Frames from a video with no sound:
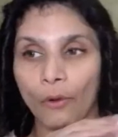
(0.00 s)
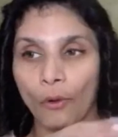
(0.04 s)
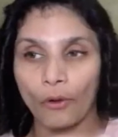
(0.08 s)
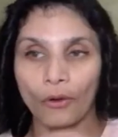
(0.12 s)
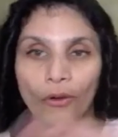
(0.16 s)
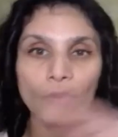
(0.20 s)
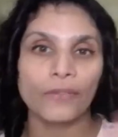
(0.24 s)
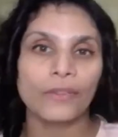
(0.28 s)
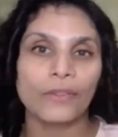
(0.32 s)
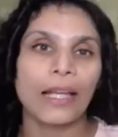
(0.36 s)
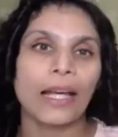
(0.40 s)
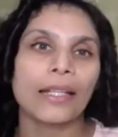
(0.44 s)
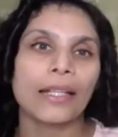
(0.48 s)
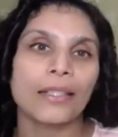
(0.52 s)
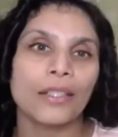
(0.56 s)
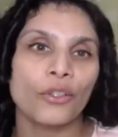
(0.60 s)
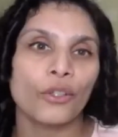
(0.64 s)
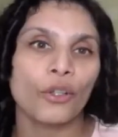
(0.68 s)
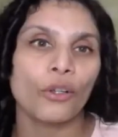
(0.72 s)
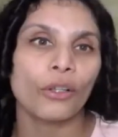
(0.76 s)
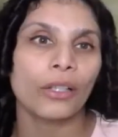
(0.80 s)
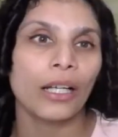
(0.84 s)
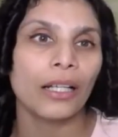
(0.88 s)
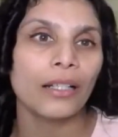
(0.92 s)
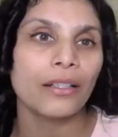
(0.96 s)
all of that in
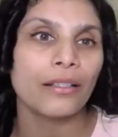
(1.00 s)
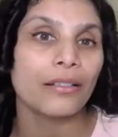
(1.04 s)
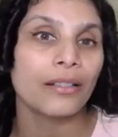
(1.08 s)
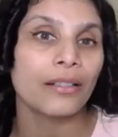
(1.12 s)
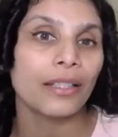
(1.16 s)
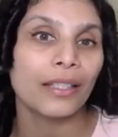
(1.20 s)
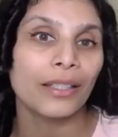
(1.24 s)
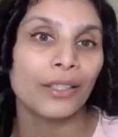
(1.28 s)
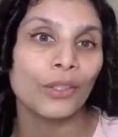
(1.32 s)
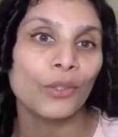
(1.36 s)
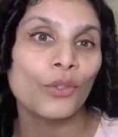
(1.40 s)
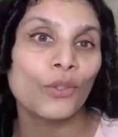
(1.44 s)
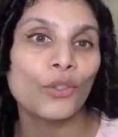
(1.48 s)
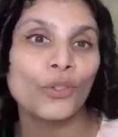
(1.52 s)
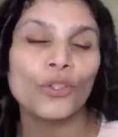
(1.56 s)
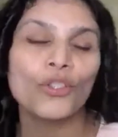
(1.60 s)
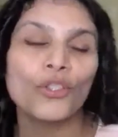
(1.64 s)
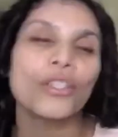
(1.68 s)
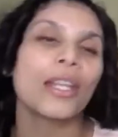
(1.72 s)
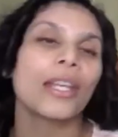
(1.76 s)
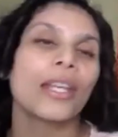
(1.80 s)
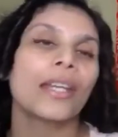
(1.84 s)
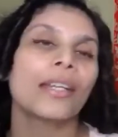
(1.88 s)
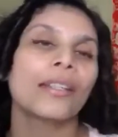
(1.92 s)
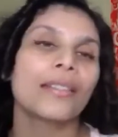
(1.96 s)
your country, you should
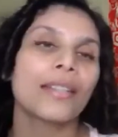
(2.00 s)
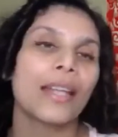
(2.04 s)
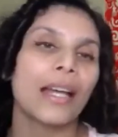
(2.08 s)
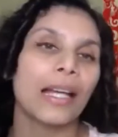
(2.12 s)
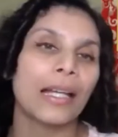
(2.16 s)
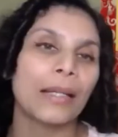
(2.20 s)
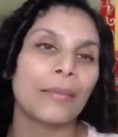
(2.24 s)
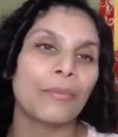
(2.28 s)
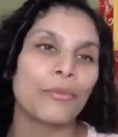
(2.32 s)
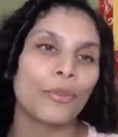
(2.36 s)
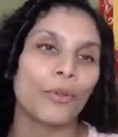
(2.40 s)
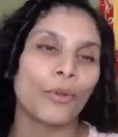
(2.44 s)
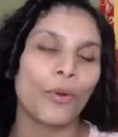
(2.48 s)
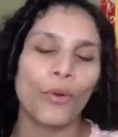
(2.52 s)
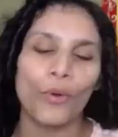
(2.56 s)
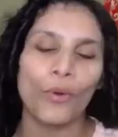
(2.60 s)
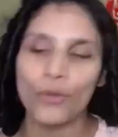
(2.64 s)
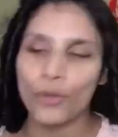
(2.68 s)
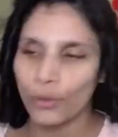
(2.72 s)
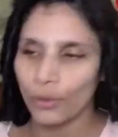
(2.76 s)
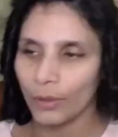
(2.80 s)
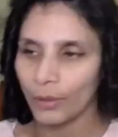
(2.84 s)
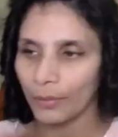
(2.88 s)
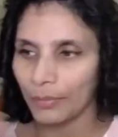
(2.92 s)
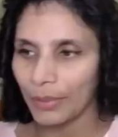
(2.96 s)
take time to go
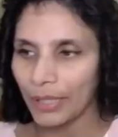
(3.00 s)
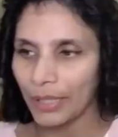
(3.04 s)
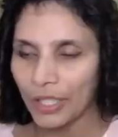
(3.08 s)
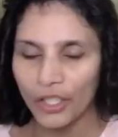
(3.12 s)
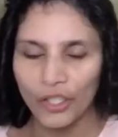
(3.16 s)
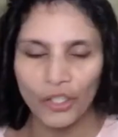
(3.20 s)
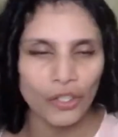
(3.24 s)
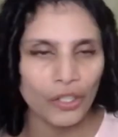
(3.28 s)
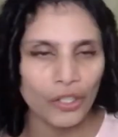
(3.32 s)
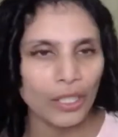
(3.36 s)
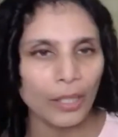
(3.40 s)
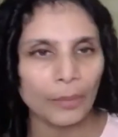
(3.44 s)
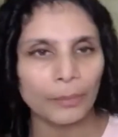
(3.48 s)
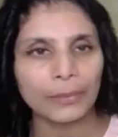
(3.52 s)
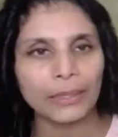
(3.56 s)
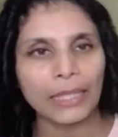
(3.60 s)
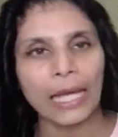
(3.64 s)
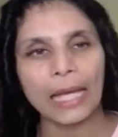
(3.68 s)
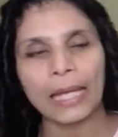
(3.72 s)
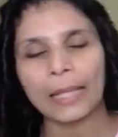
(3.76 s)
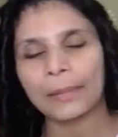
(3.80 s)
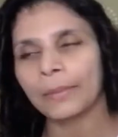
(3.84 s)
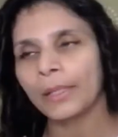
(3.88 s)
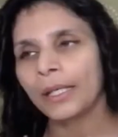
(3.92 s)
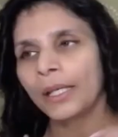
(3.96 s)
to a beach
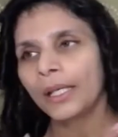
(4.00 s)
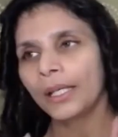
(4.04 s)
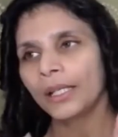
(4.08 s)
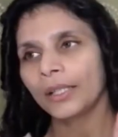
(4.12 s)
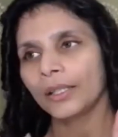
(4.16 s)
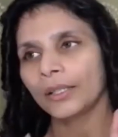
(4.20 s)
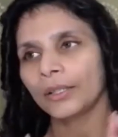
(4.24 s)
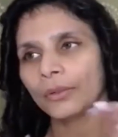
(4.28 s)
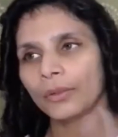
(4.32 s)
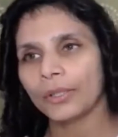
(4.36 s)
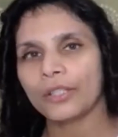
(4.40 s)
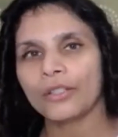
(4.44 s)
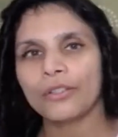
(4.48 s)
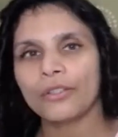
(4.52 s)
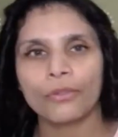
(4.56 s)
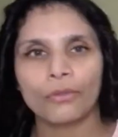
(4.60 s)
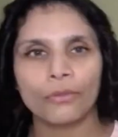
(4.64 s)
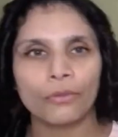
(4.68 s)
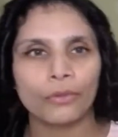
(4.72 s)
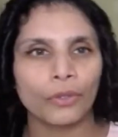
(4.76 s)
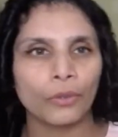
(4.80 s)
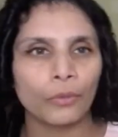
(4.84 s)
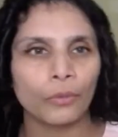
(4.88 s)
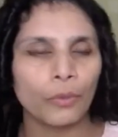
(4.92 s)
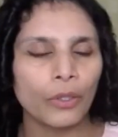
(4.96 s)
sometime, go
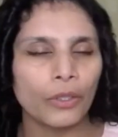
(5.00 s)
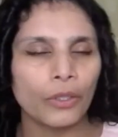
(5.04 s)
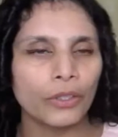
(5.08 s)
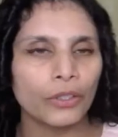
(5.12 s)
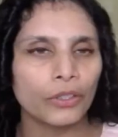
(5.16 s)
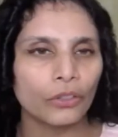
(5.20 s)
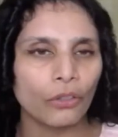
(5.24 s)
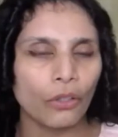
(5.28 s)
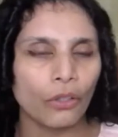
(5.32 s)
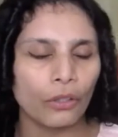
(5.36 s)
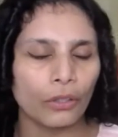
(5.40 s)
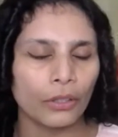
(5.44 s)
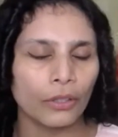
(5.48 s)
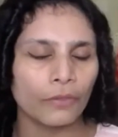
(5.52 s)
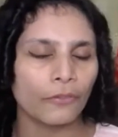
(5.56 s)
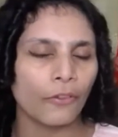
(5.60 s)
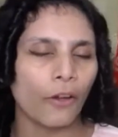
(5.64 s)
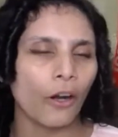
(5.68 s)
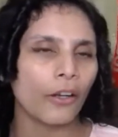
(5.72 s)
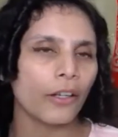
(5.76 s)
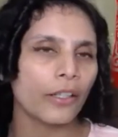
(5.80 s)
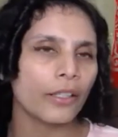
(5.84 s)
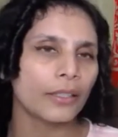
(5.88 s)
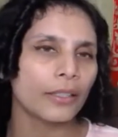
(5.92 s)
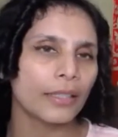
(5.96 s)
into the woods or the
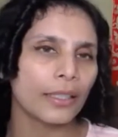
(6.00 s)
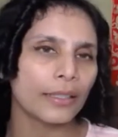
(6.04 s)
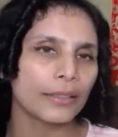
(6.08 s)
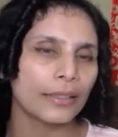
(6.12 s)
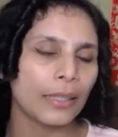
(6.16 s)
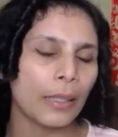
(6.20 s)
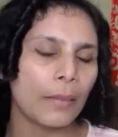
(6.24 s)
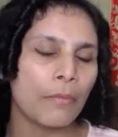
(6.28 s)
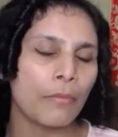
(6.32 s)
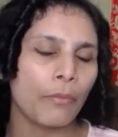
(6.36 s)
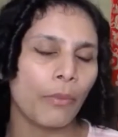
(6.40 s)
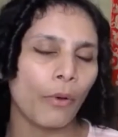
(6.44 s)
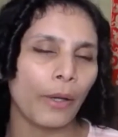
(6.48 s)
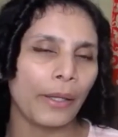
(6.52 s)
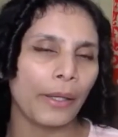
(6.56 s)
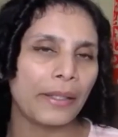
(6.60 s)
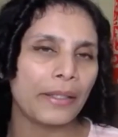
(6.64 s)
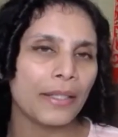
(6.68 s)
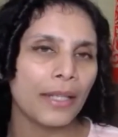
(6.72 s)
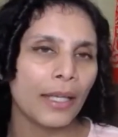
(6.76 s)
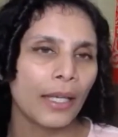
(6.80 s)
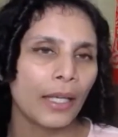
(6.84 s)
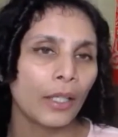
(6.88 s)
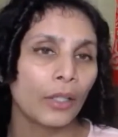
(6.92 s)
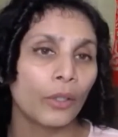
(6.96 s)
forest at some point,
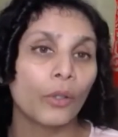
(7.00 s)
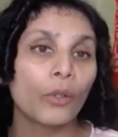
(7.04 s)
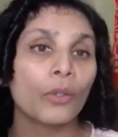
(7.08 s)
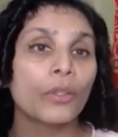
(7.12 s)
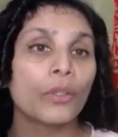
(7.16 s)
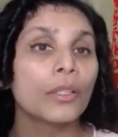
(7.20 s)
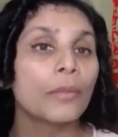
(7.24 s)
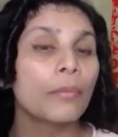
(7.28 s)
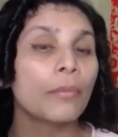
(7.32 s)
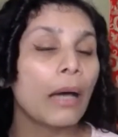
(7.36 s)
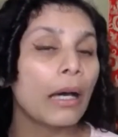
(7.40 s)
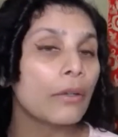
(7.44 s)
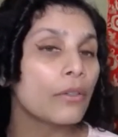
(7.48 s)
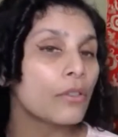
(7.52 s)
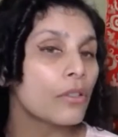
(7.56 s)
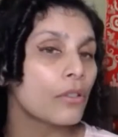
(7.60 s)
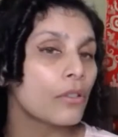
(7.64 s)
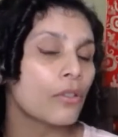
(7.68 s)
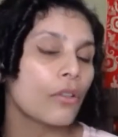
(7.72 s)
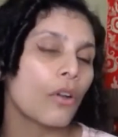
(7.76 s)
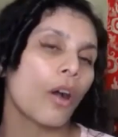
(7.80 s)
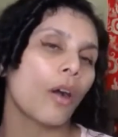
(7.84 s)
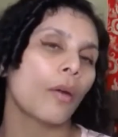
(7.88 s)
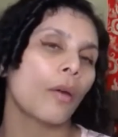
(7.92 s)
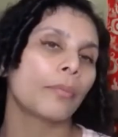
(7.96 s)
go to the
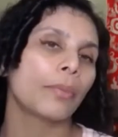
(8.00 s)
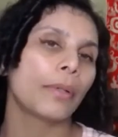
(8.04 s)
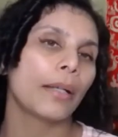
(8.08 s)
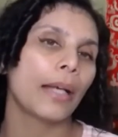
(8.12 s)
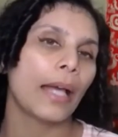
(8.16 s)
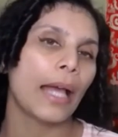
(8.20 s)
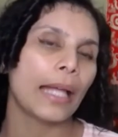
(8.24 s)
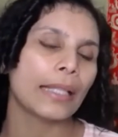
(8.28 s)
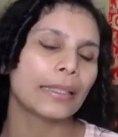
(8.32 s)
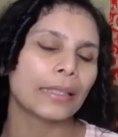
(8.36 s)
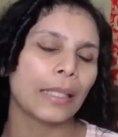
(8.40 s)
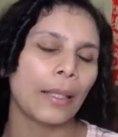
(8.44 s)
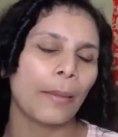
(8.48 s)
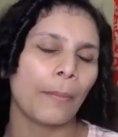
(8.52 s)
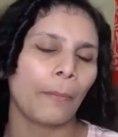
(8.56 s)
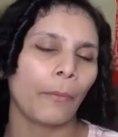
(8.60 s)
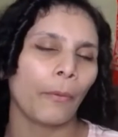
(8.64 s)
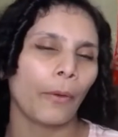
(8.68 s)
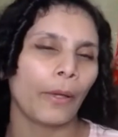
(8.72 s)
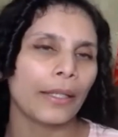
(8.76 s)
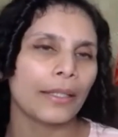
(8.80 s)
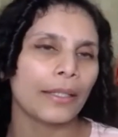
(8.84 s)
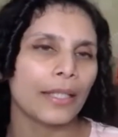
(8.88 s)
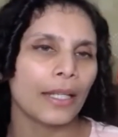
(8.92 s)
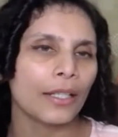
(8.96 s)
mountaintop at some
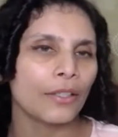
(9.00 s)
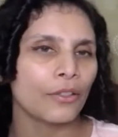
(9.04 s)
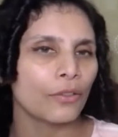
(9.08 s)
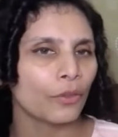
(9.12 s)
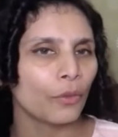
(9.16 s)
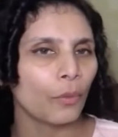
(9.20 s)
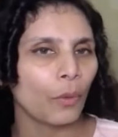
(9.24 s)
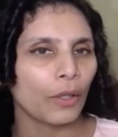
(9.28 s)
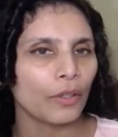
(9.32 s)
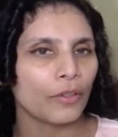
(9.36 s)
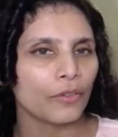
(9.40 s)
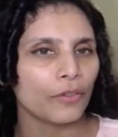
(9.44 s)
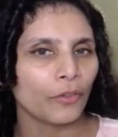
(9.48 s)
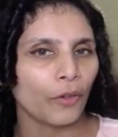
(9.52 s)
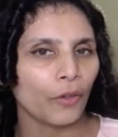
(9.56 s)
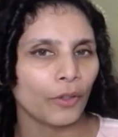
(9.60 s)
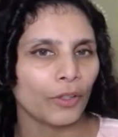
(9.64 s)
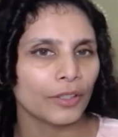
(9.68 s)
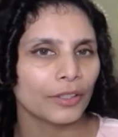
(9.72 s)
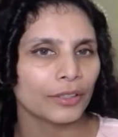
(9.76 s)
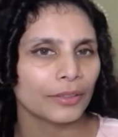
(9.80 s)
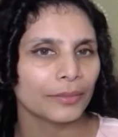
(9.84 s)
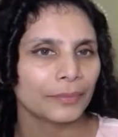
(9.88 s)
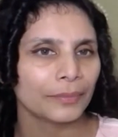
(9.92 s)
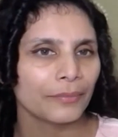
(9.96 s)
point and to the
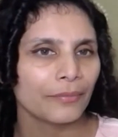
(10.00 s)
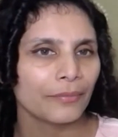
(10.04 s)
waterfalls.